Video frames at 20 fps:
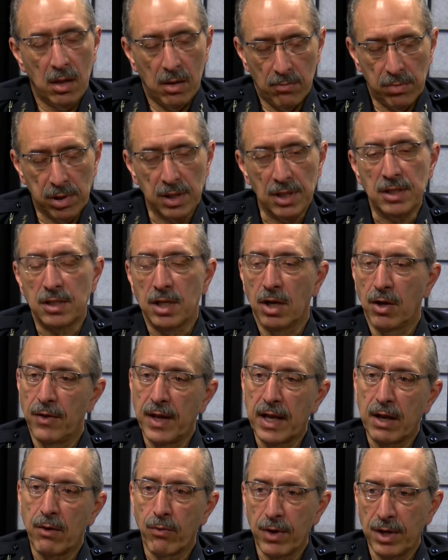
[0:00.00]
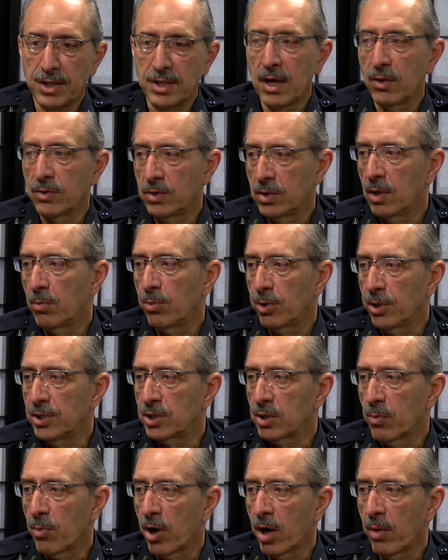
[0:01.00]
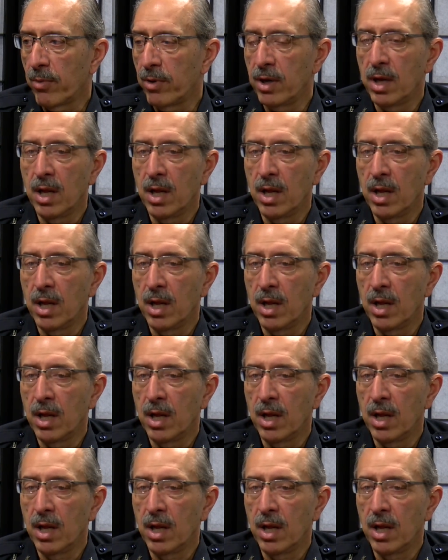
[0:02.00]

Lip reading: please, they can reach out to the police department,